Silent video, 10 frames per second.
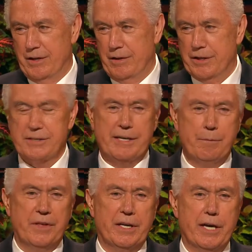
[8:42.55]
There's
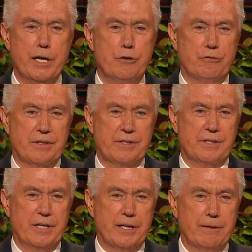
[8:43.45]
something
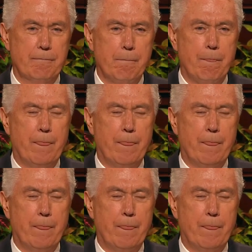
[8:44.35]
interesting,